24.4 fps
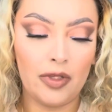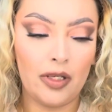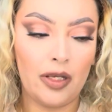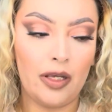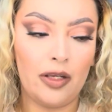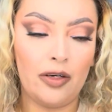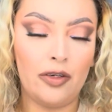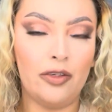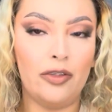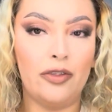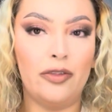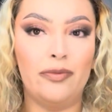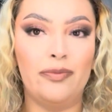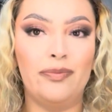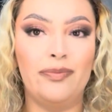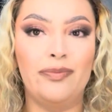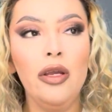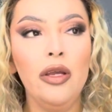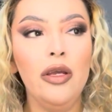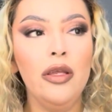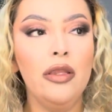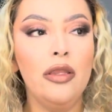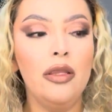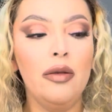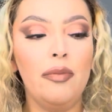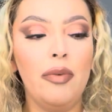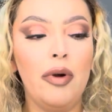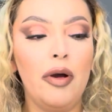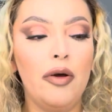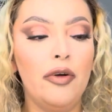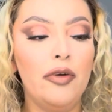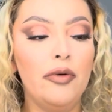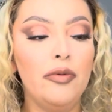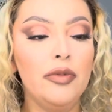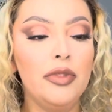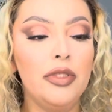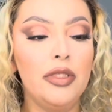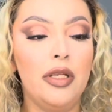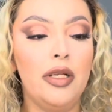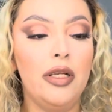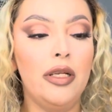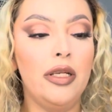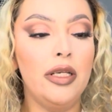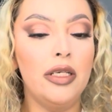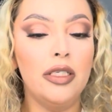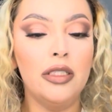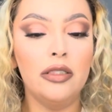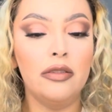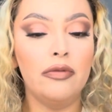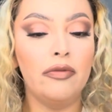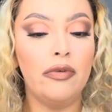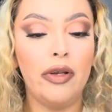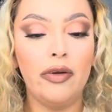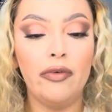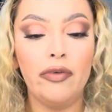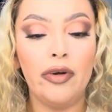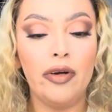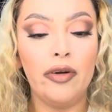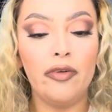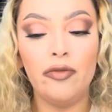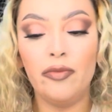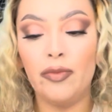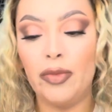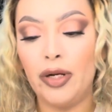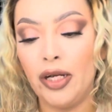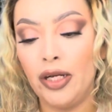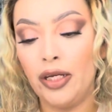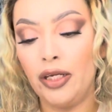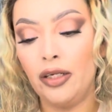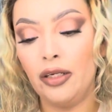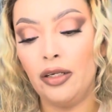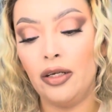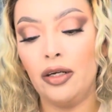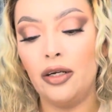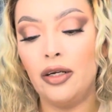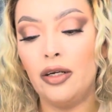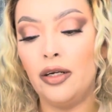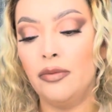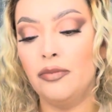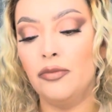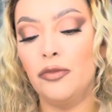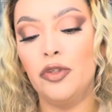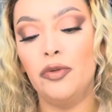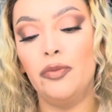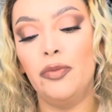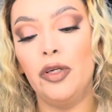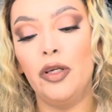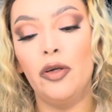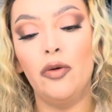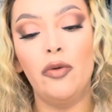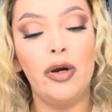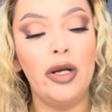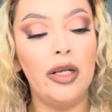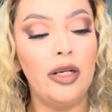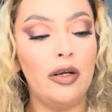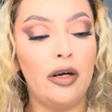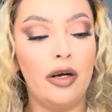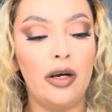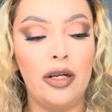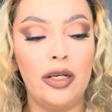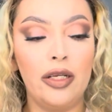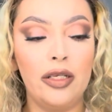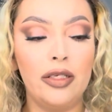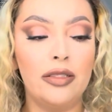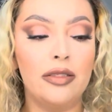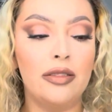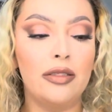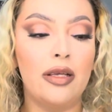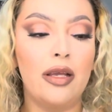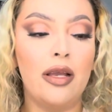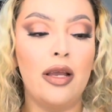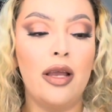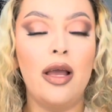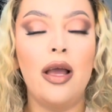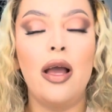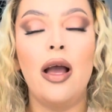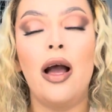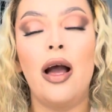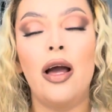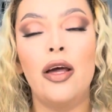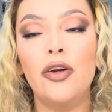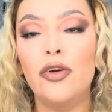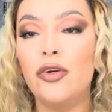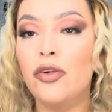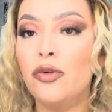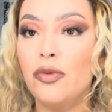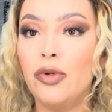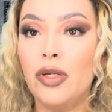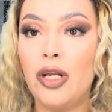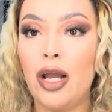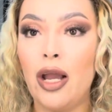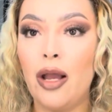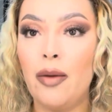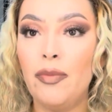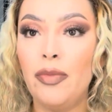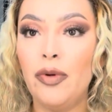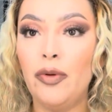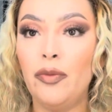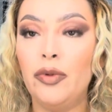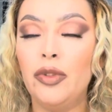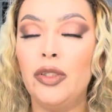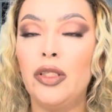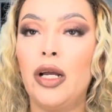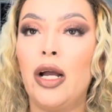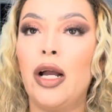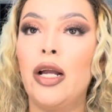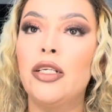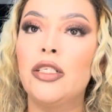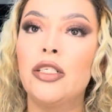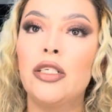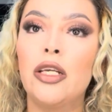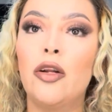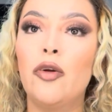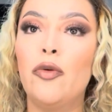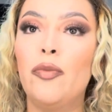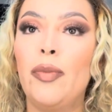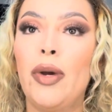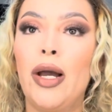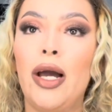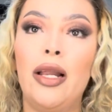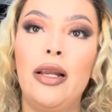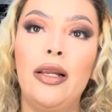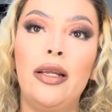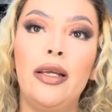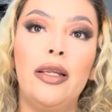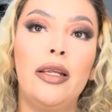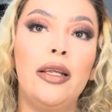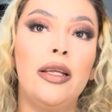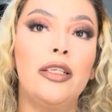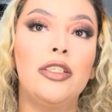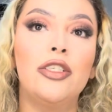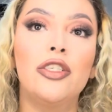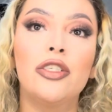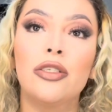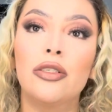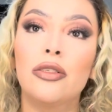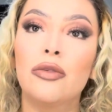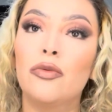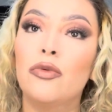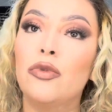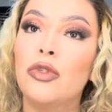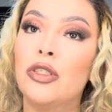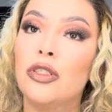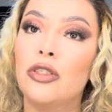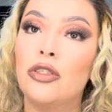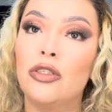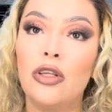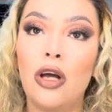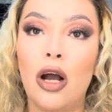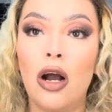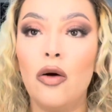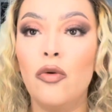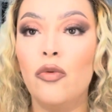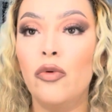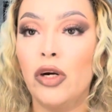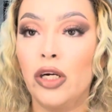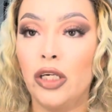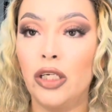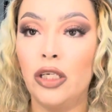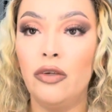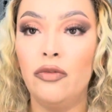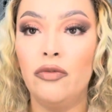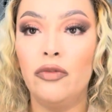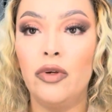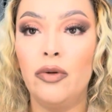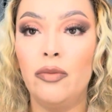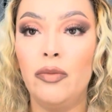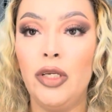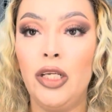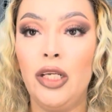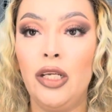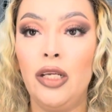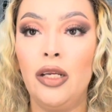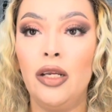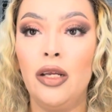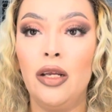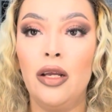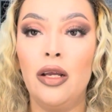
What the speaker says: I don't know. The powder was the least favorite of mine, to be quite honest. I don't know what happened with the eyeshadow palette. It just was not working for me.